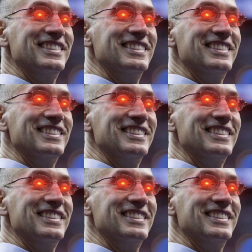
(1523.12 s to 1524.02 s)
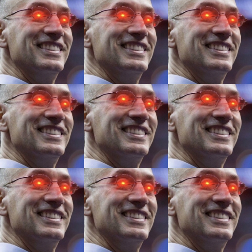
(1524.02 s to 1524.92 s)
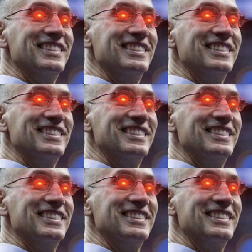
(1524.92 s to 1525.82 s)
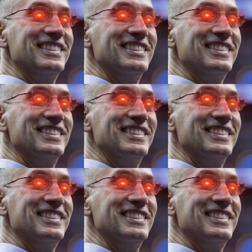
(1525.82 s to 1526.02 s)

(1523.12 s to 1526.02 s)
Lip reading: [no speech]